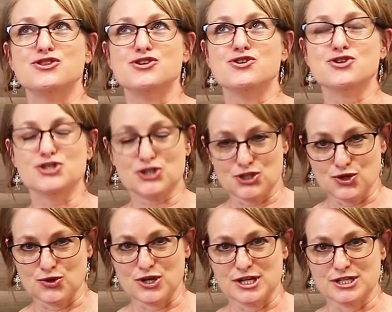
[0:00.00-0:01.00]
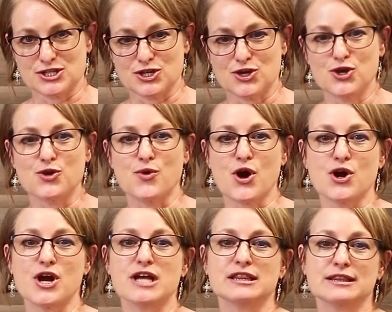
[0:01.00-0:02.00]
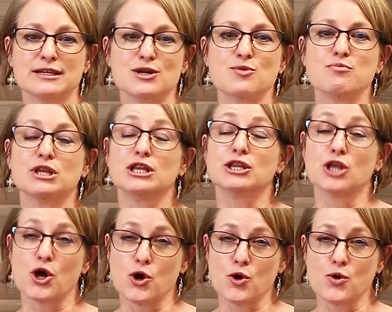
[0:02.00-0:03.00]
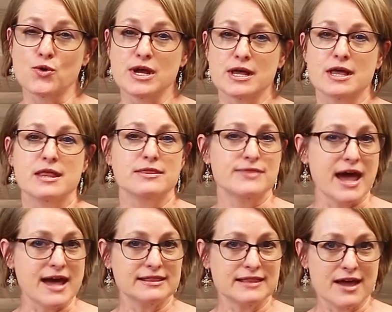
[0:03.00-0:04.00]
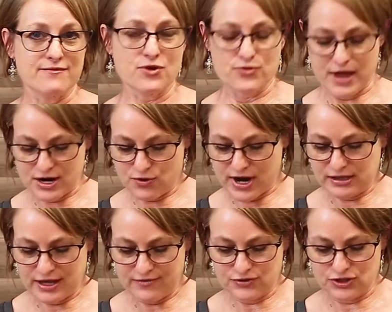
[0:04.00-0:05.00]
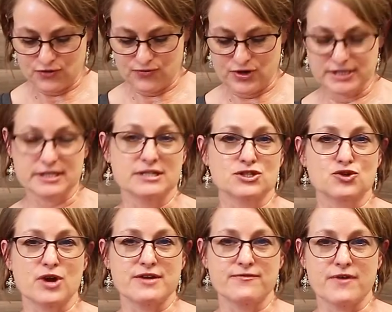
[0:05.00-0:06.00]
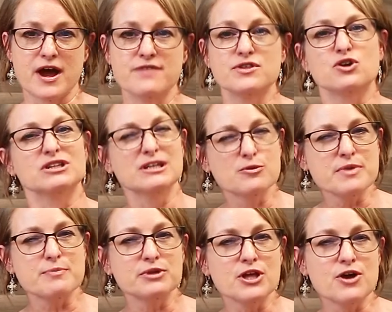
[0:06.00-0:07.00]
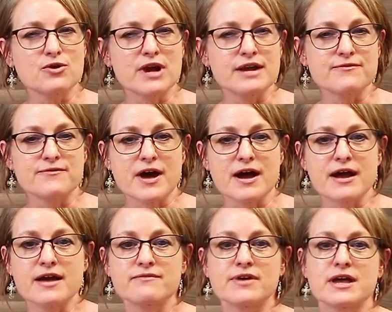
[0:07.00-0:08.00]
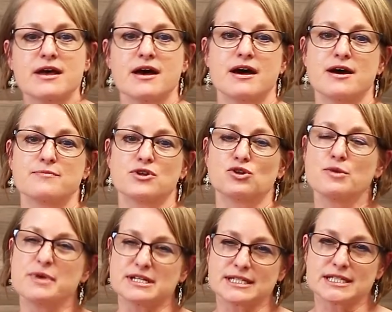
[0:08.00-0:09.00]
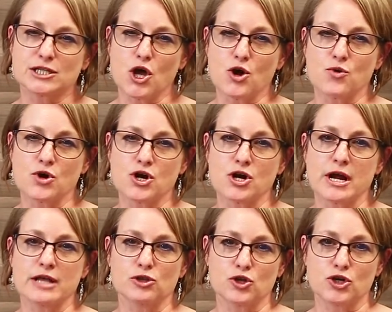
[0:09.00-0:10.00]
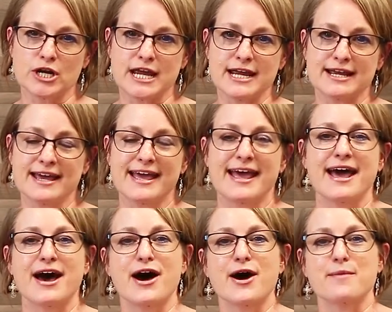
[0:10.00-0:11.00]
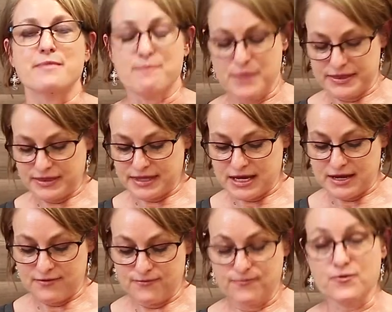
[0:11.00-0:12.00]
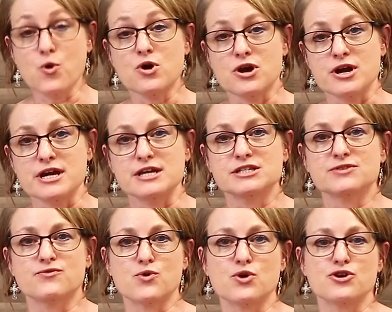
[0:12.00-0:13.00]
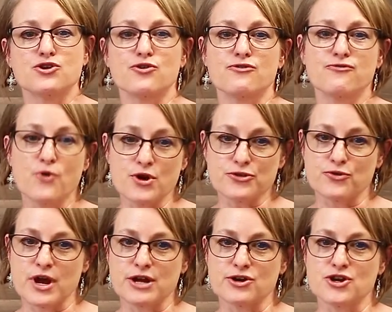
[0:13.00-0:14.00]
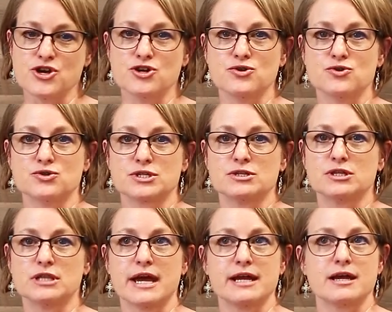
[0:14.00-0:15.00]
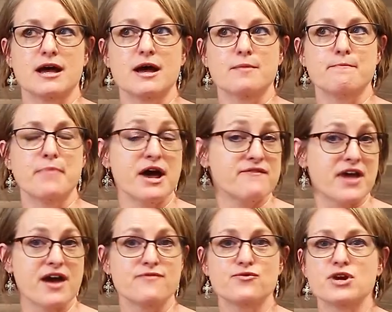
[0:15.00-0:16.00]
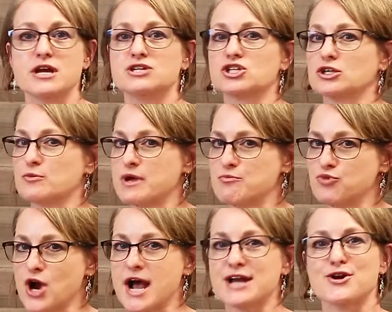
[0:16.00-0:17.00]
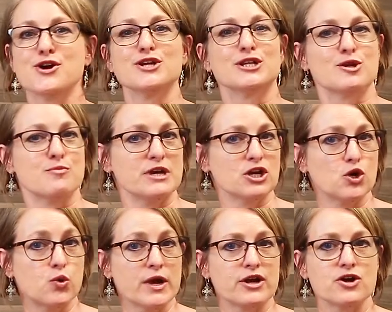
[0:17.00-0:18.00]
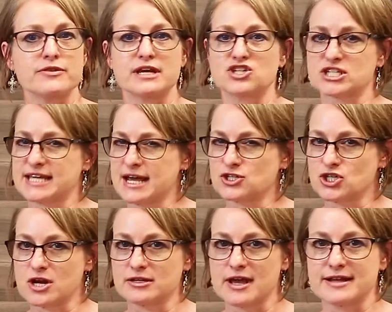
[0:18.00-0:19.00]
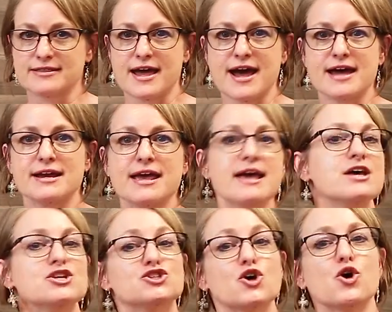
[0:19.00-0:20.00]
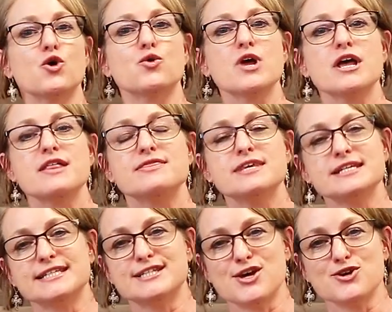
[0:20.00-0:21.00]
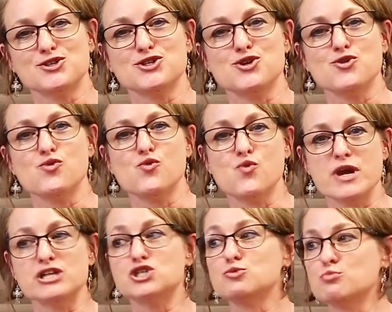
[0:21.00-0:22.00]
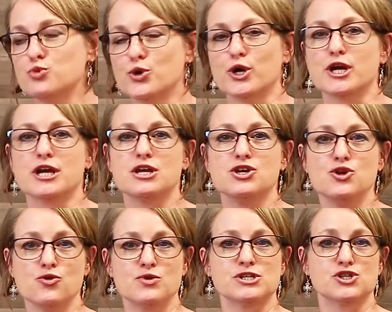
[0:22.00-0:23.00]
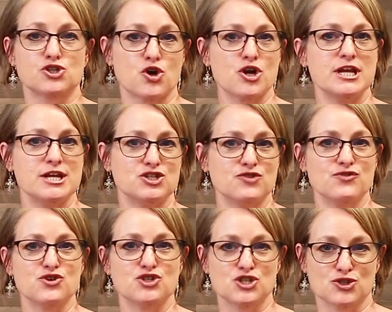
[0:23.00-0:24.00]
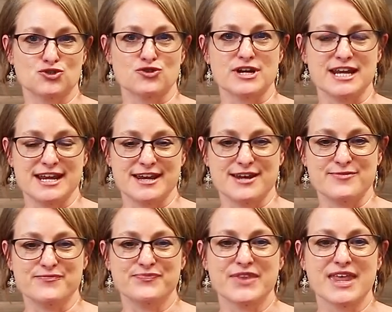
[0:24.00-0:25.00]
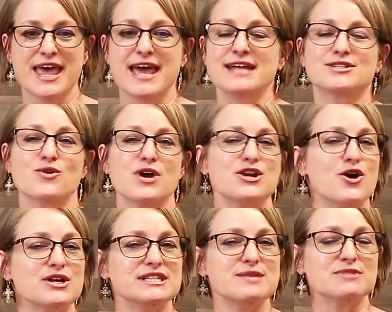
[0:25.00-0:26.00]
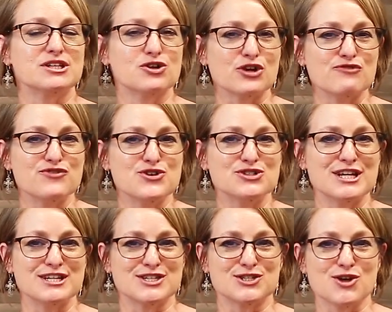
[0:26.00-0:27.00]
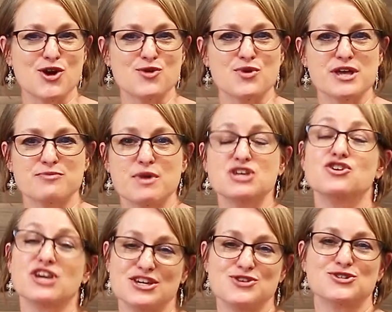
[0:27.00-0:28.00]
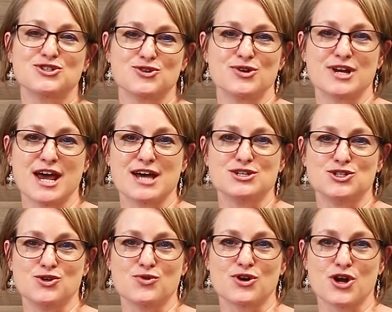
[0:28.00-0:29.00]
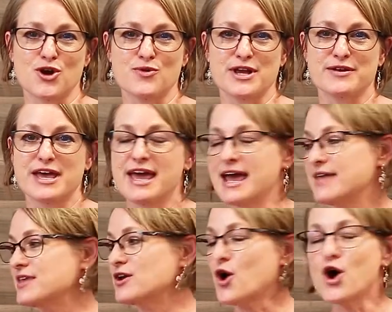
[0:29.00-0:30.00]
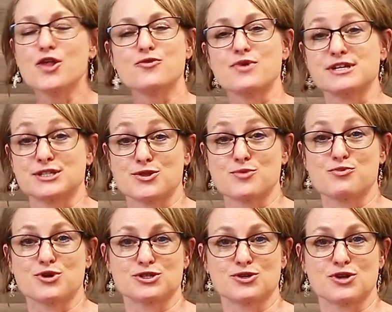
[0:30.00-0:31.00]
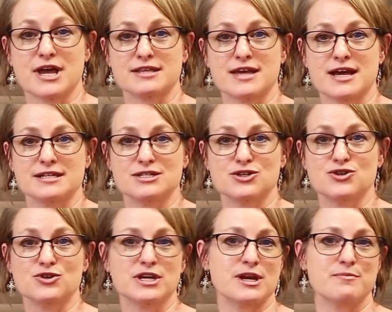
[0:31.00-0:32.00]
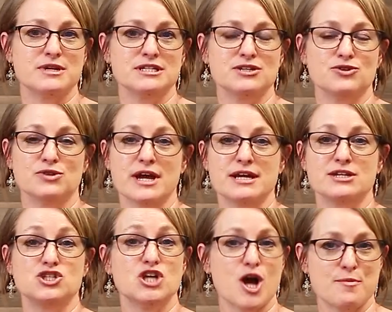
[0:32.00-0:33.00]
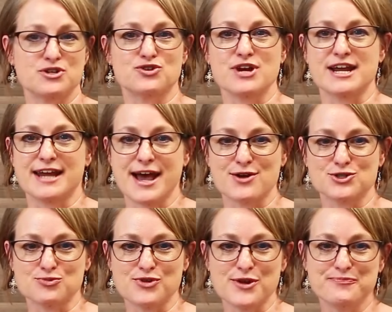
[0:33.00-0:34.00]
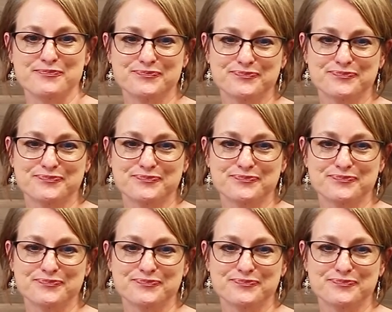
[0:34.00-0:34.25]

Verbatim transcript: your students who are a little below that level, that grade level. So for instance, grade five, they're a little bit below grade five. Um, they're a little bit slower learning. Um, but the four is for your fourth grader who's like above average, a little bit brighter, a little bit quicker. They just catch on like that. So this tells you which book you would start each of your children in. And so I know it seems a little confusing to start with, but you get used to it as you are going. And then all the rest of the books are like that until you get up into like geometry and algebra.